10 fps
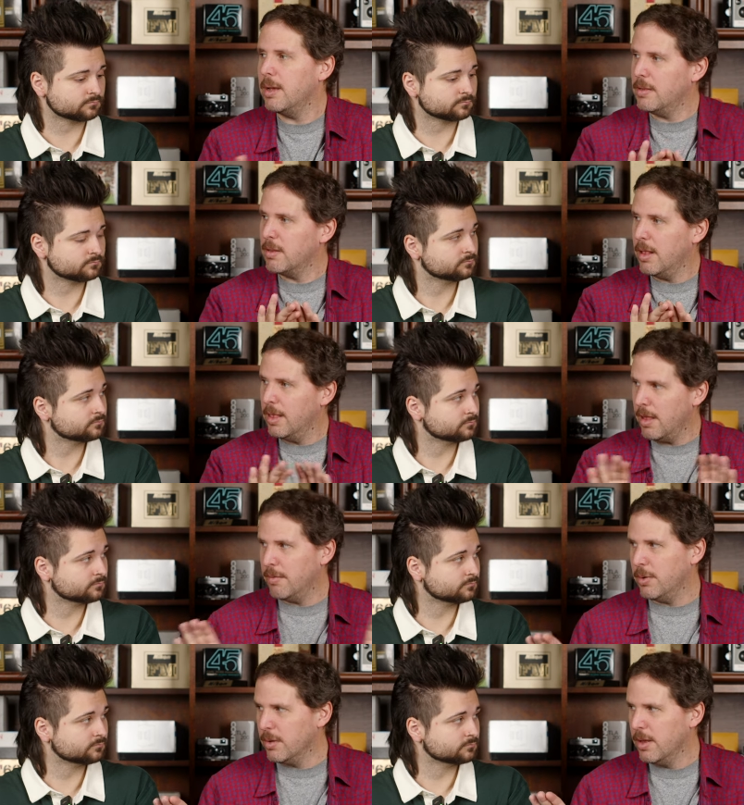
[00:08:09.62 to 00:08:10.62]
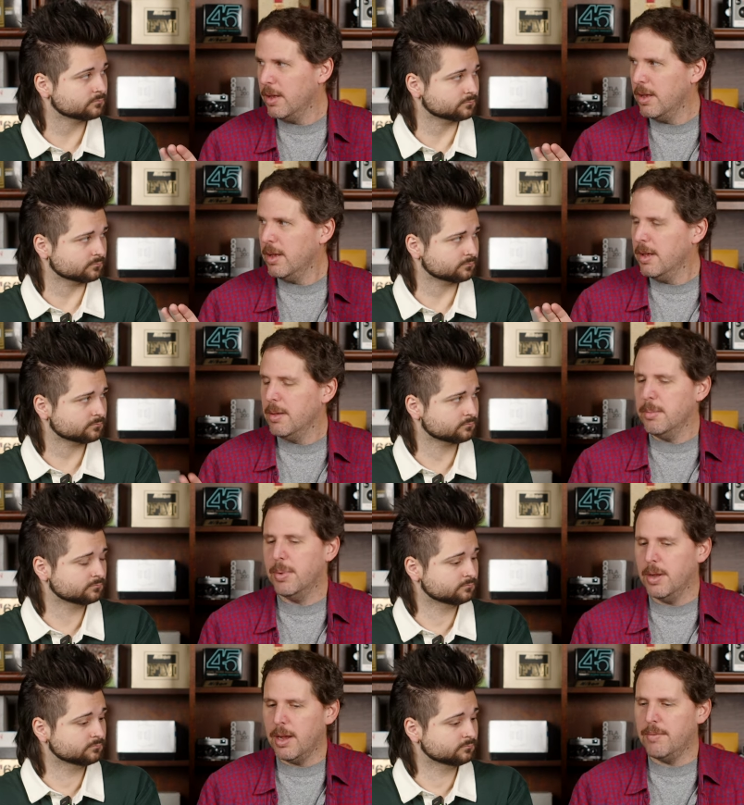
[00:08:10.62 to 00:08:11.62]
Speaker 1: it's leveled. Mm.
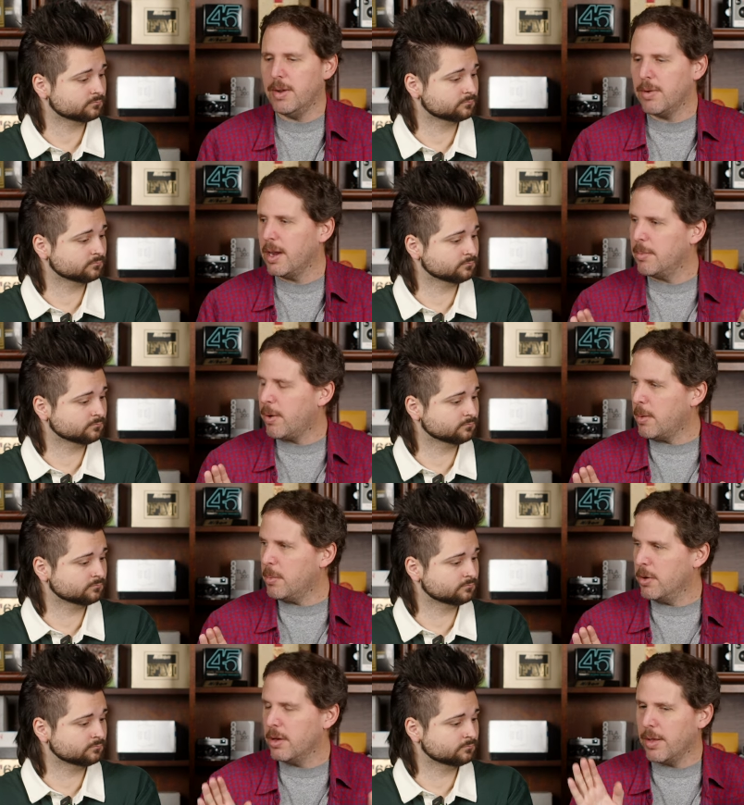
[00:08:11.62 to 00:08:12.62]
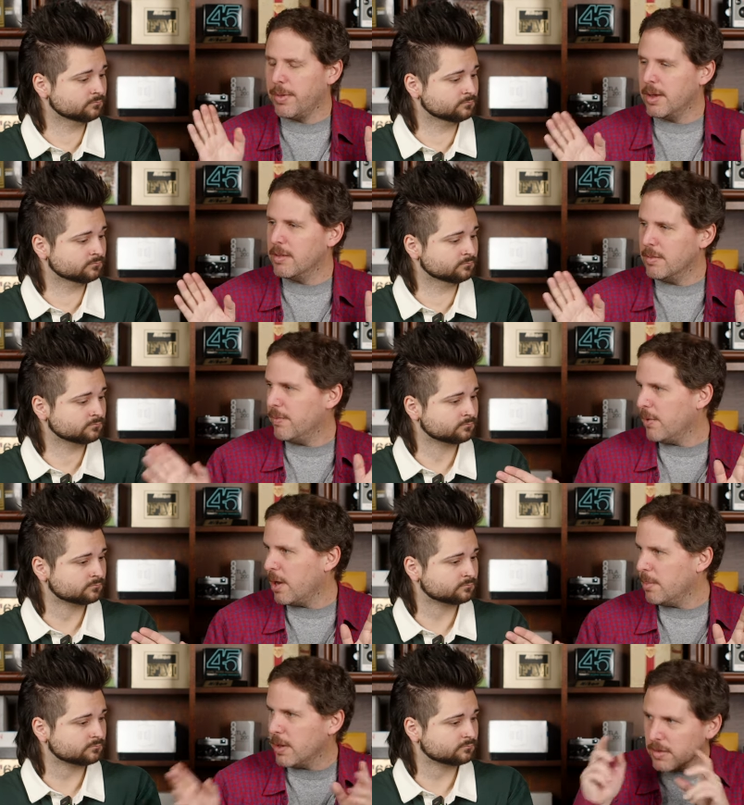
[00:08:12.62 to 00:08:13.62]
But I've never had a problem where nothing is in
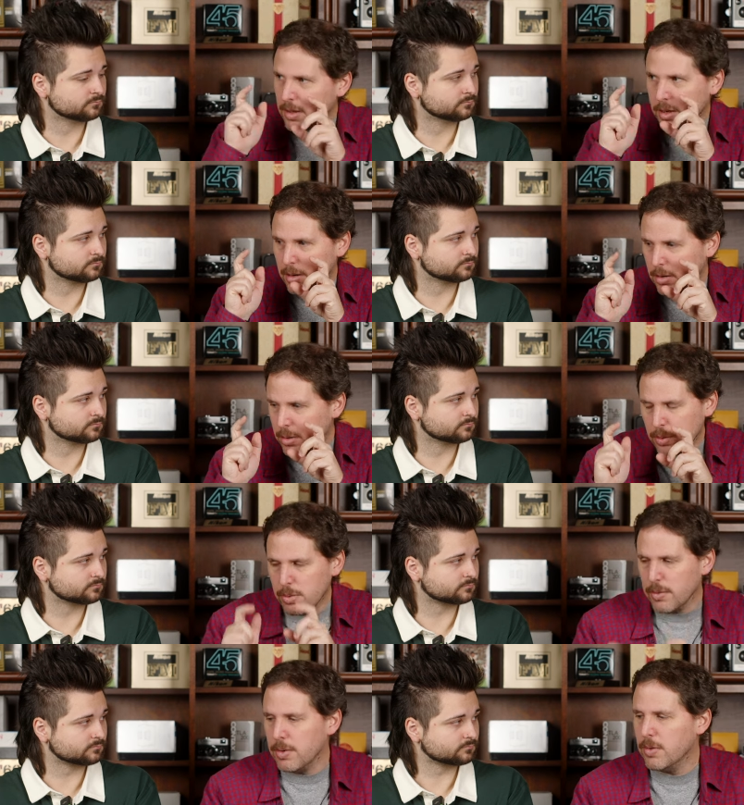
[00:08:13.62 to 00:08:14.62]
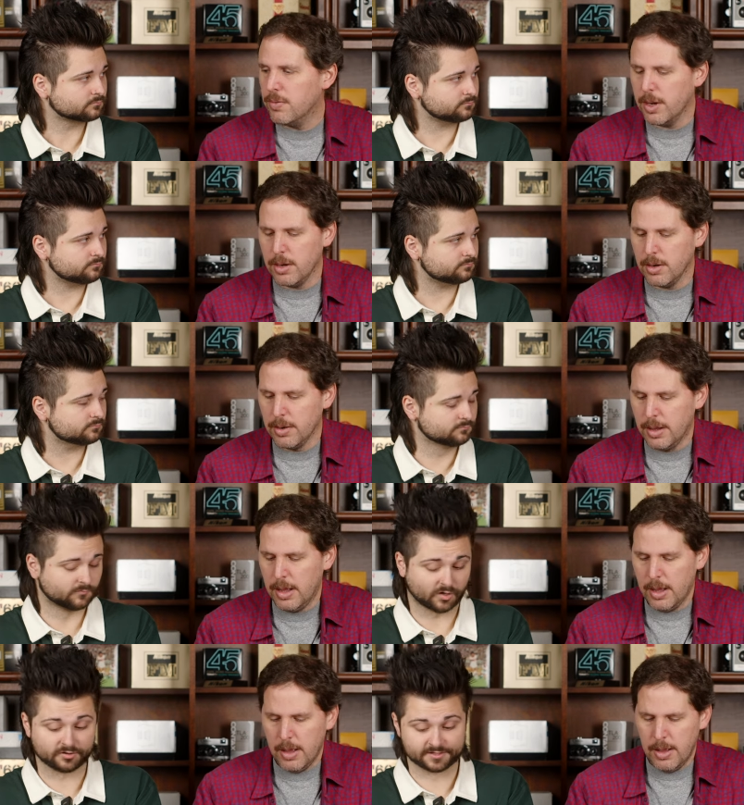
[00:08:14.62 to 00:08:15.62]
frame because I didn't look through the viewfinder.
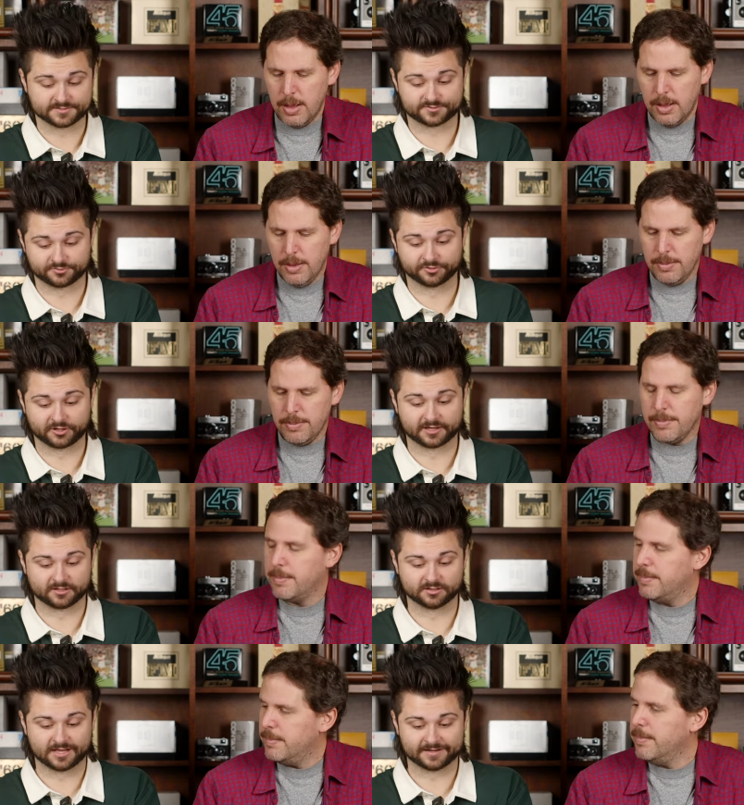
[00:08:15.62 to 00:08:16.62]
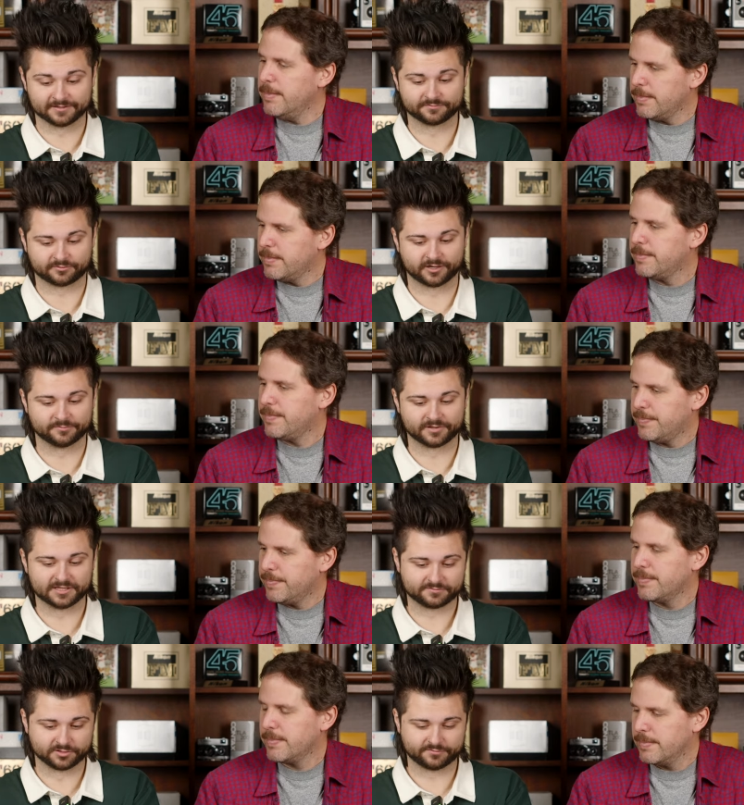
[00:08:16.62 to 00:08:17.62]
Speaker 2: Oh, that's true. You're getting a lot in frame, and
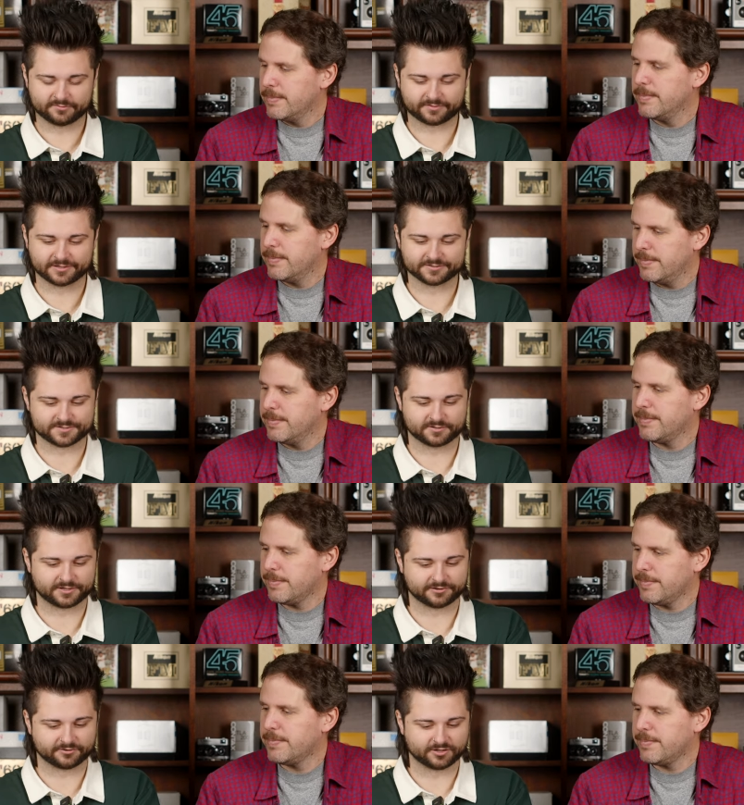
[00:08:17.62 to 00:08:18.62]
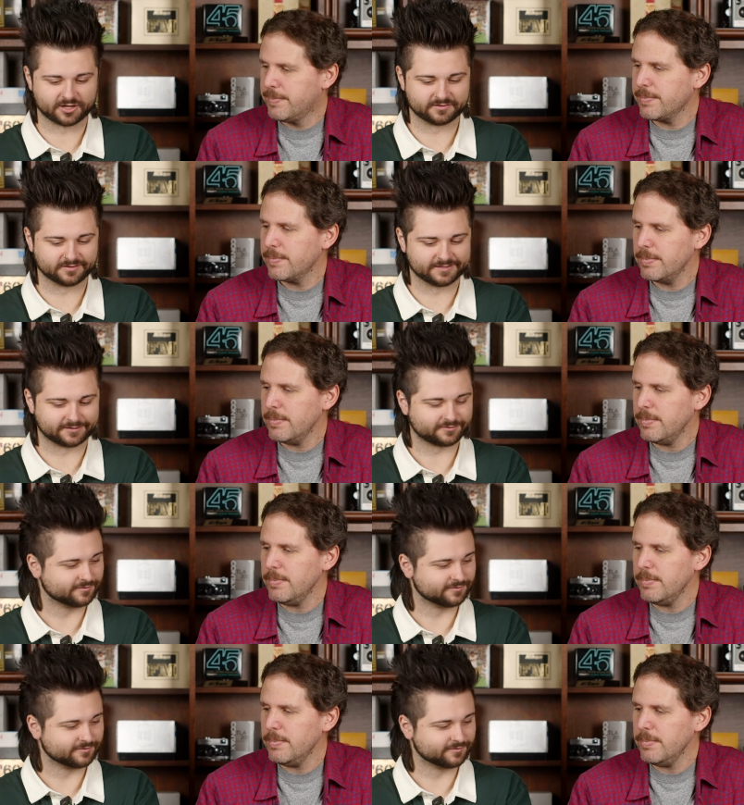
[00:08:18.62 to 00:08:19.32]
even the viewfinders on here are not like